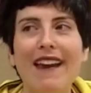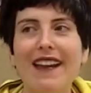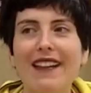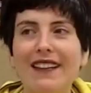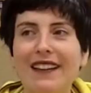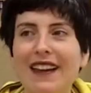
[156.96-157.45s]

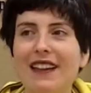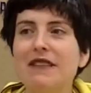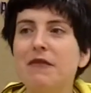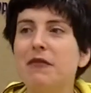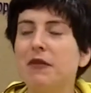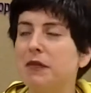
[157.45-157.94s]
And
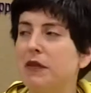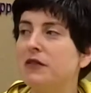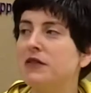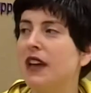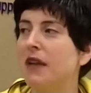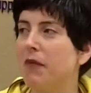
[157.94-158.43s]
then
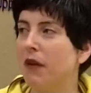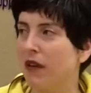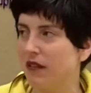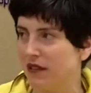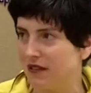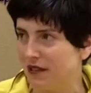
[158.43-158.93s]
propose
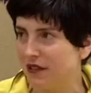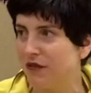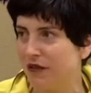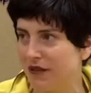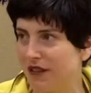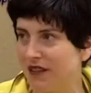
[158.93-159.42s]
hypotheses
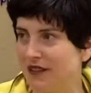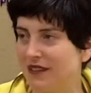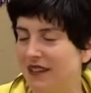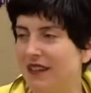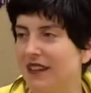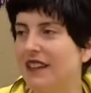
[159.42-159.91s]
for
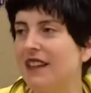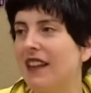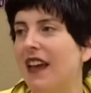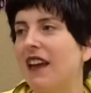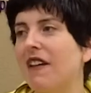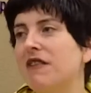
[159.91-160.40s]
this, and
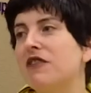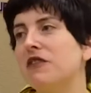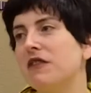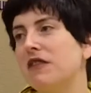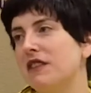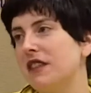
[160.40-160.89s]
then tackle
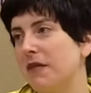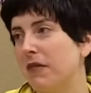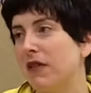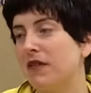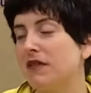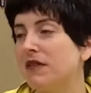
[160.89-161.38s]
into this
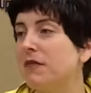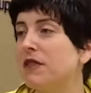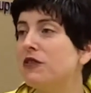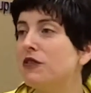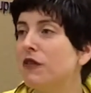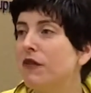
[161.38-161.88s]
hypothesis.
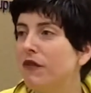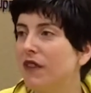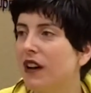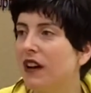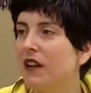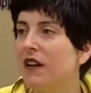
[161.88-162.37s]
But so
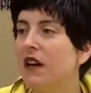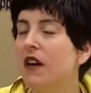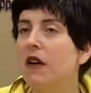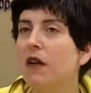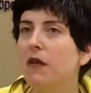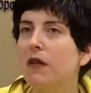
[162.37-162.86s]
far,
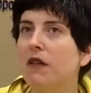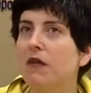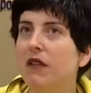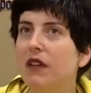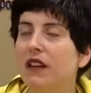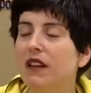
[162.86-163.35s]
we
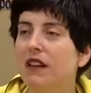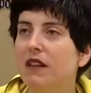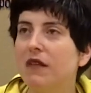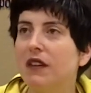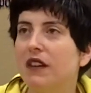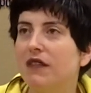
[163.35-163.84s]

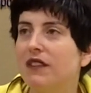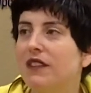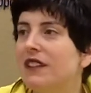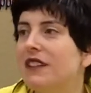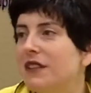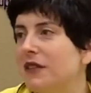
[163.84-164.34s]
even
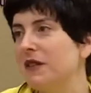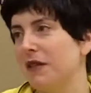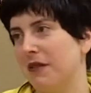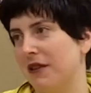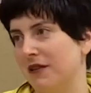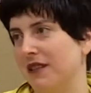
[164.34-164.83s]
didn't
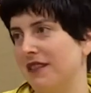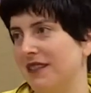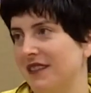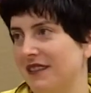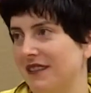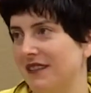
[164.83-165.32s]
know about
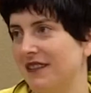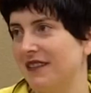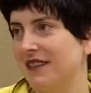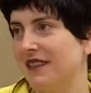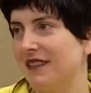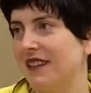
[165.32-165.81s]

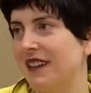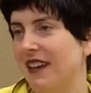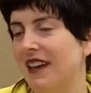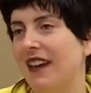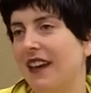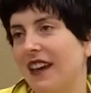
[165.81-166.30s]
it.
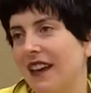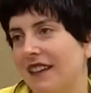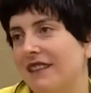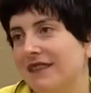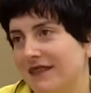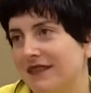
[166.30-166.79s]

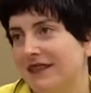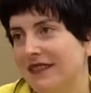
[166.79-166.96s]
And